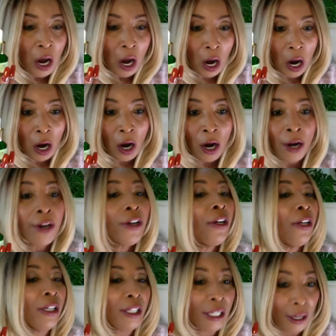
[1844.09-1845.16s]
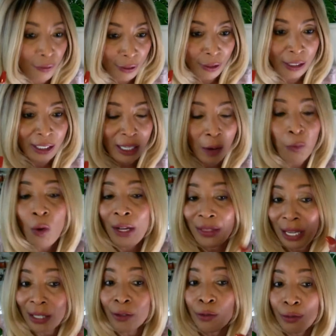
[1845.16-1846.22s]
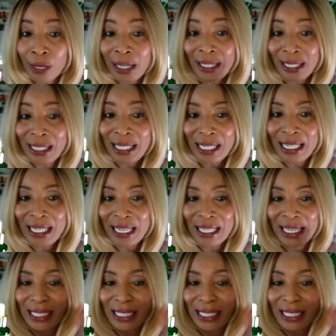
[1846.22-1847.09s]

or give it to someone that really need it.